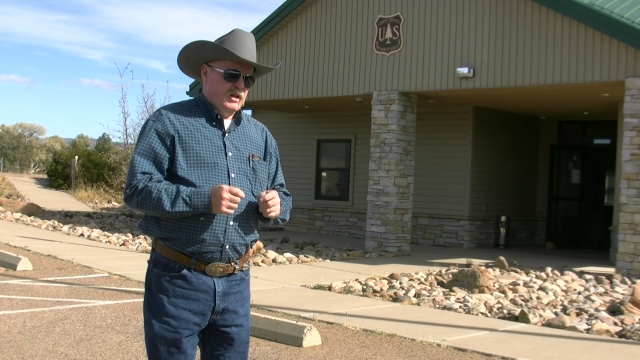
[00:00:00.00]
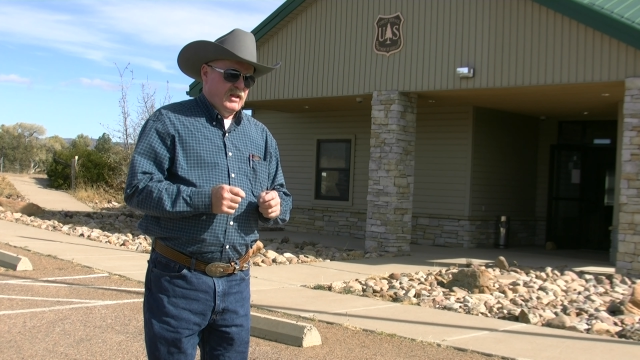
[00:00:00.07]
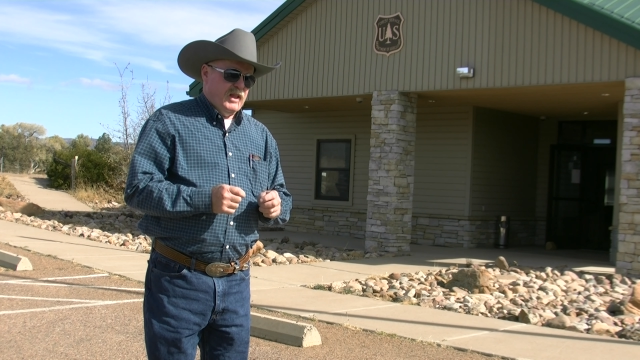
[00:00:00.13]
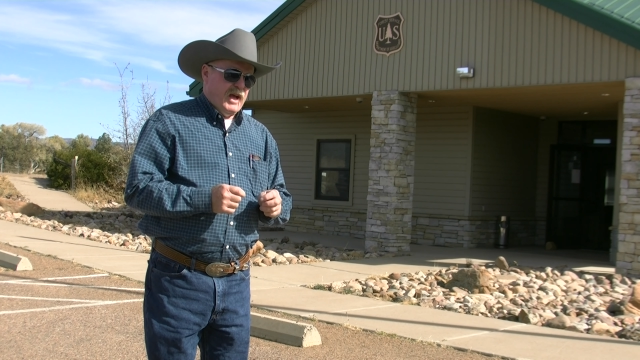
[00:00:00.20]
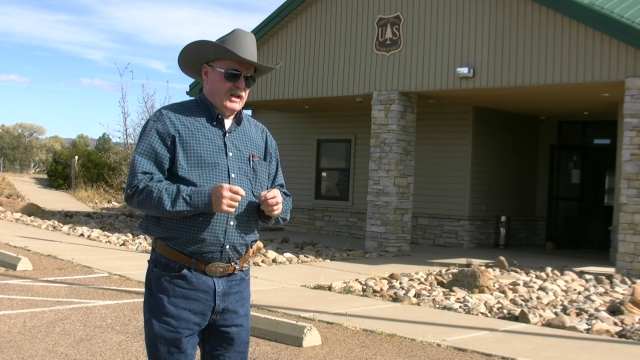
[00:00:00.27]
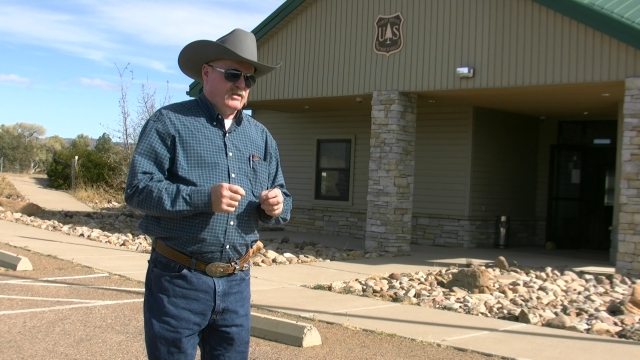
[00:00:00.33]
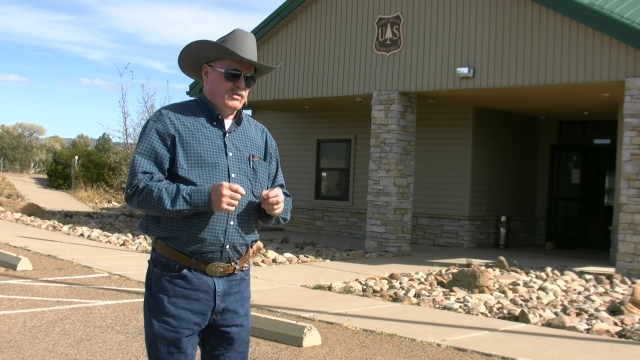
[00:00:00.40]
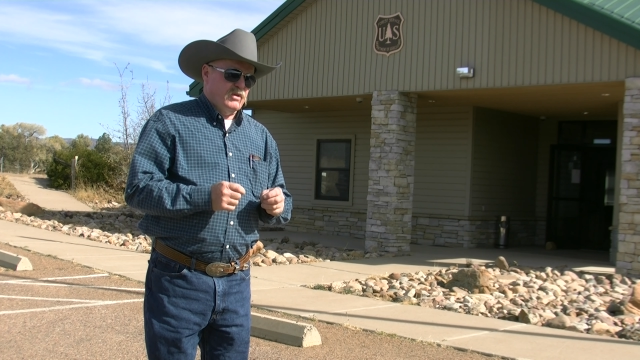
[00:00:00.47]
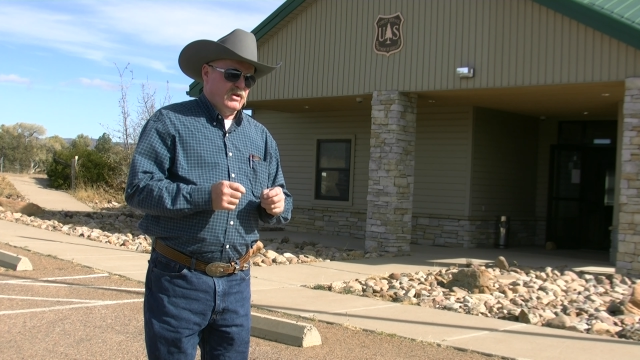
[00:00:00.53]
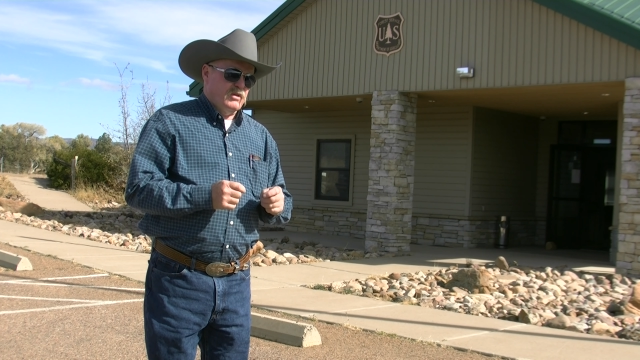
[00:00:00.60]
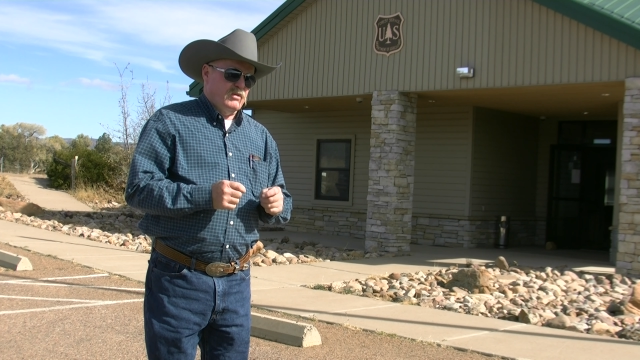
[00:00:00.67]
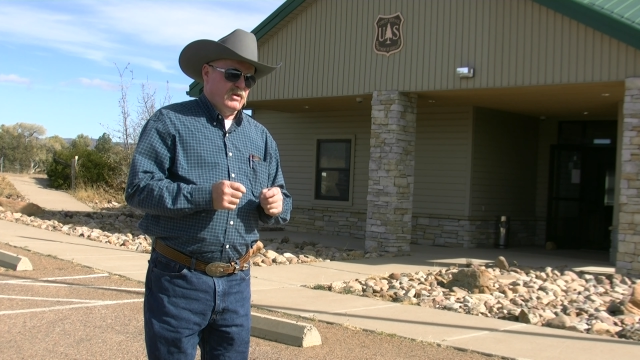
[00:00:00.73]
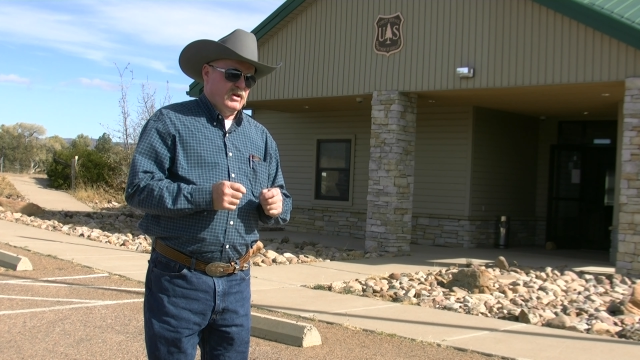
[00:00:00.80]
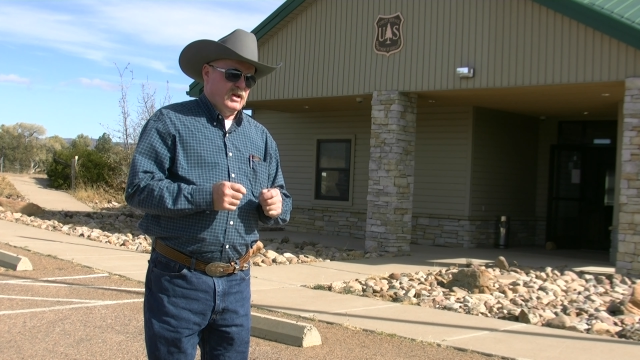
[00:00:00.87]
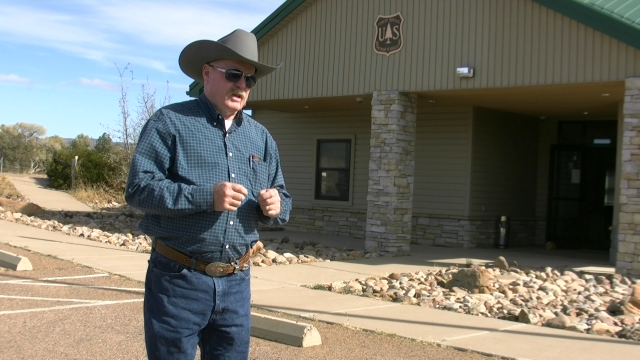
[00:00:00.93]
that's where
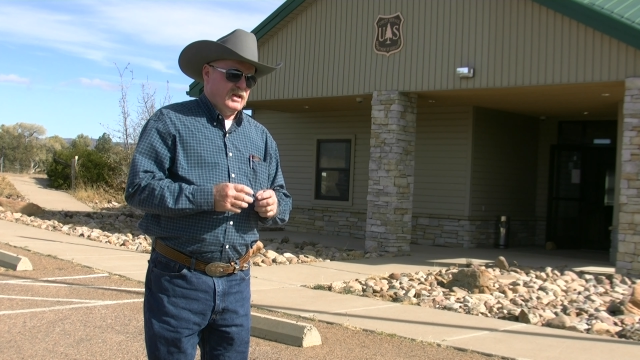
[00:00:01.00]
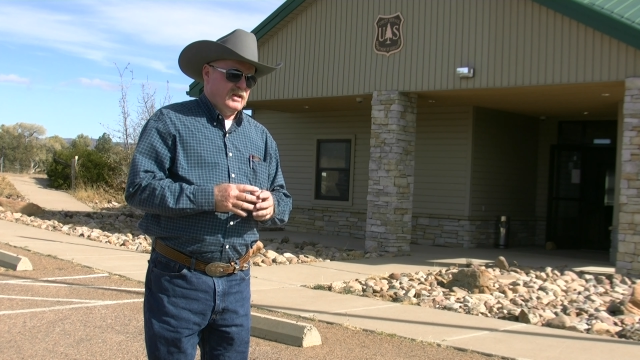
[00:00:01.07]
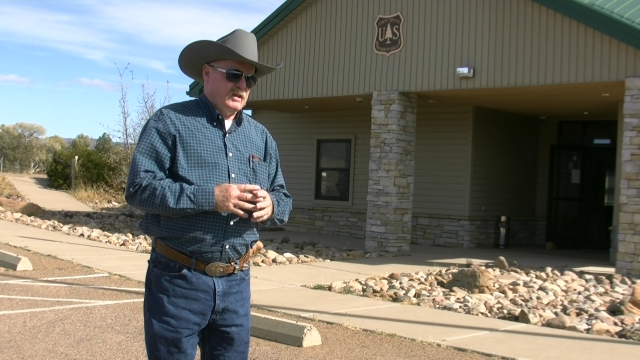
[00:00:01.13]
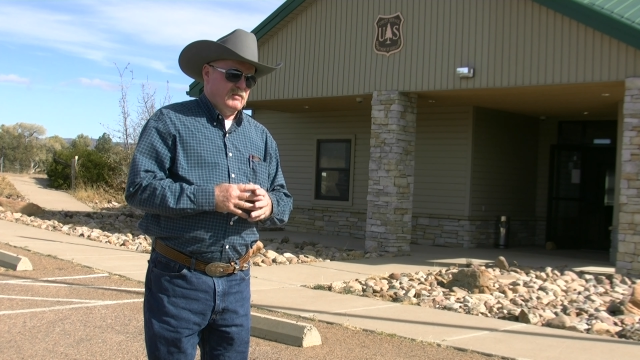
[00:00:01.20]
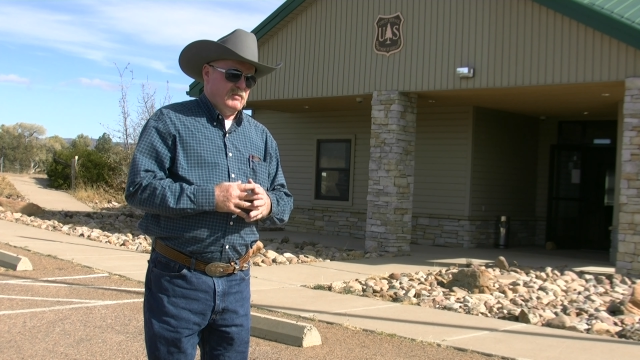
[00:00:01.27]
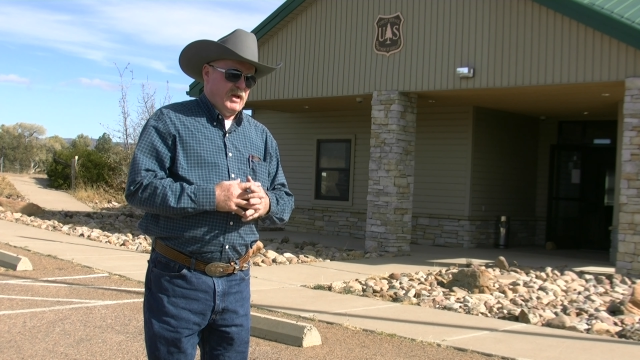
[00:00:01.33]
we're looking at